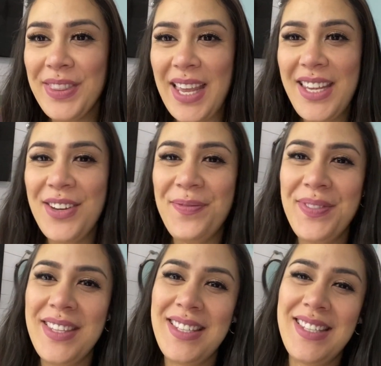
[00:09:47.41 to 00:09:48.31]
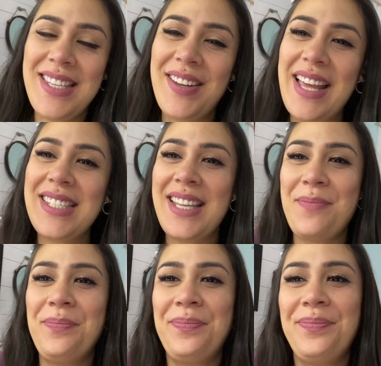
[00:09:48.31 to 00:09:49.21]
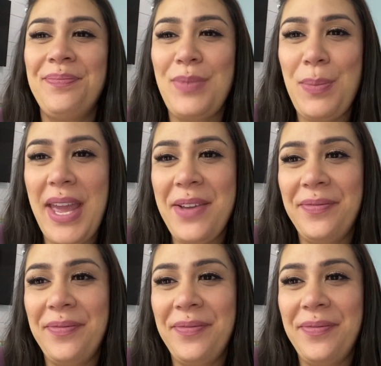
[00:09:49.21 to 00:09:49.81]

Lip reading: Thank you. Until next time. Bye-bye.